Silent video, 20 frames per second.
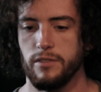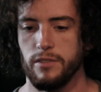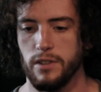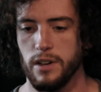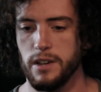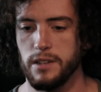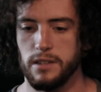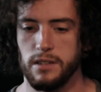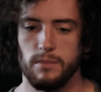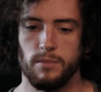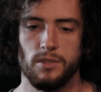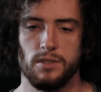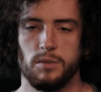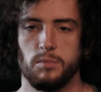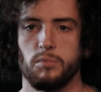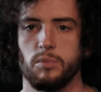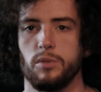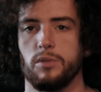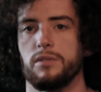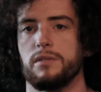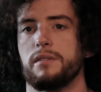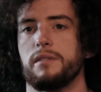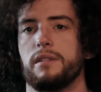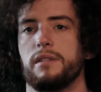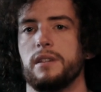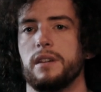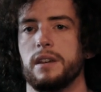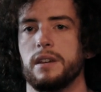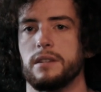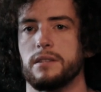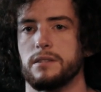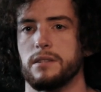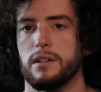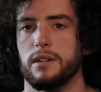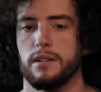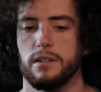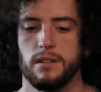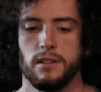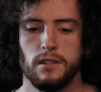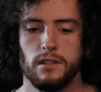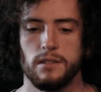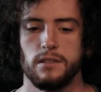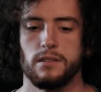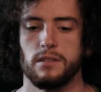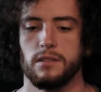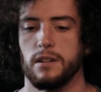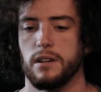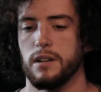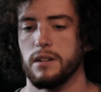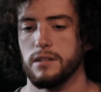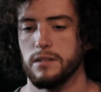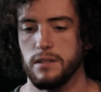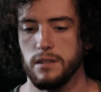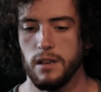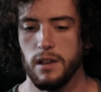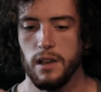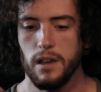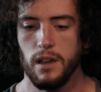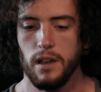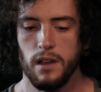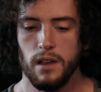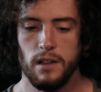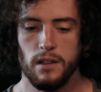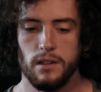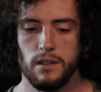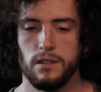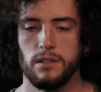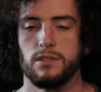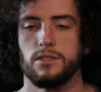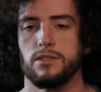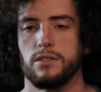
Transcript: For us, the most important things are good songs, good